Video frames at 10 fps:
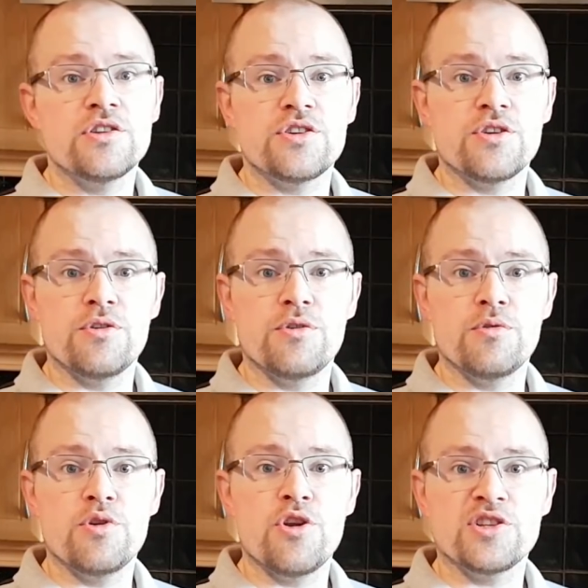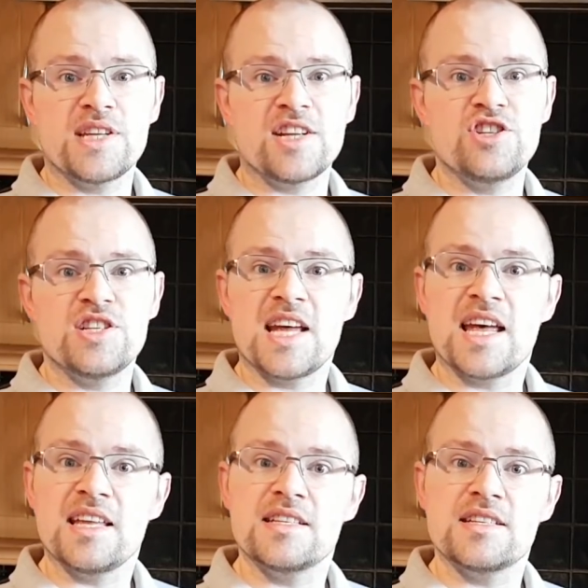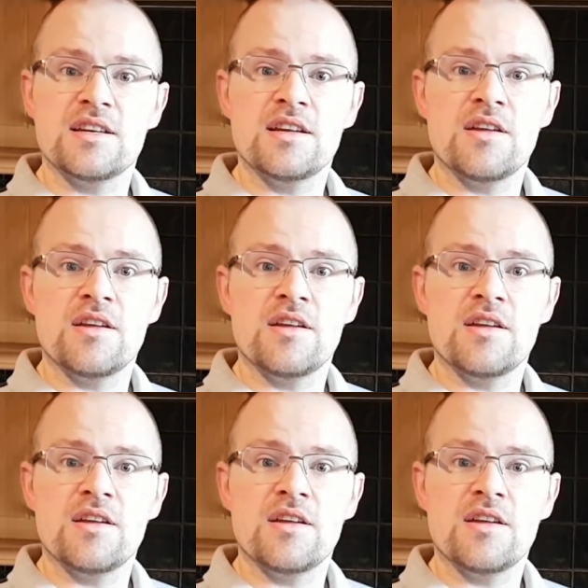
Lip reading: to not agitate